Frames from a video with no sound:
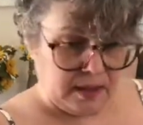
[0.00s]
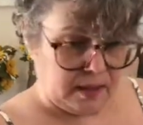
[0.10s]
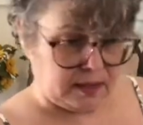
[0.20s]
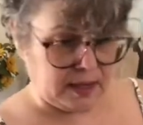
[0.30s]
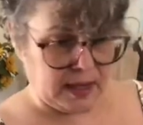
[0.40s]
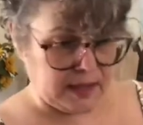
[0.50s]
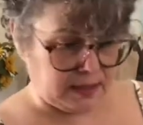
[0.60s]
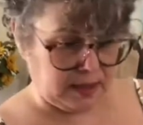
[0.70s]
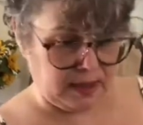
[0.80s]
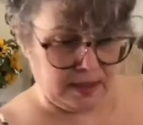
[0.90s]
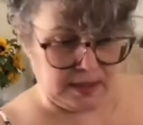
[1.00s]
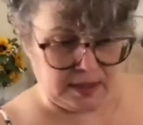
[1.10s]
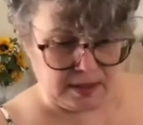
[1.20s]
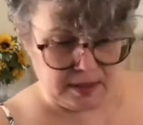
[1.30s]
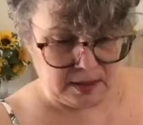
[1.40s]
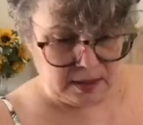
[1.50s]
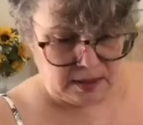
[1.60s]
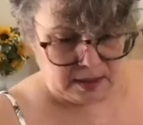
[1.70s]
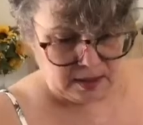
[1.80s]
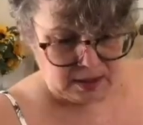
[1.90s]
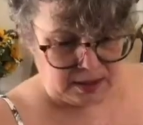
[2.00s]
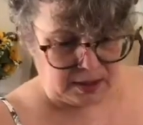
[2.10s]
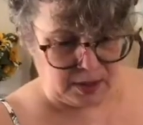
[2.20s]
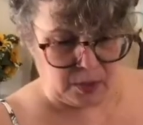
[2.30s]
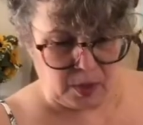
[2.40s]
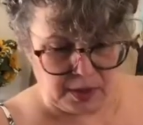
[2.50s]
size and any length you want.